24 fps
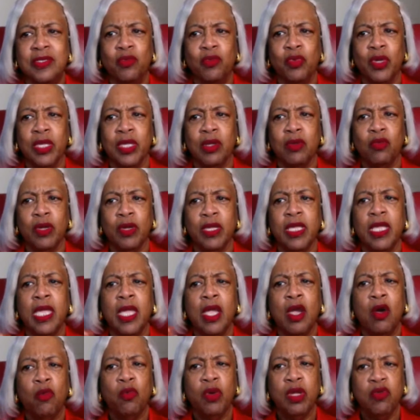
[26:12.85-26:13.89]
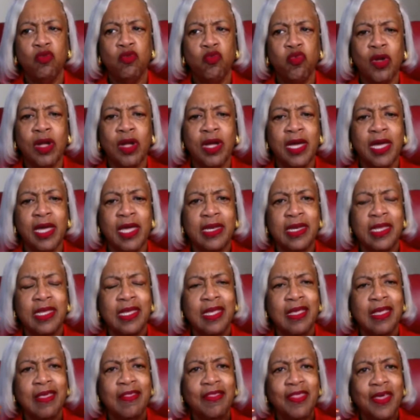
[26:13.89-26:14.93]
We run
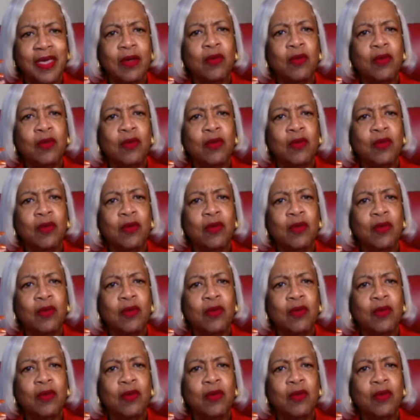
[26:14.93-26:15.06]
that.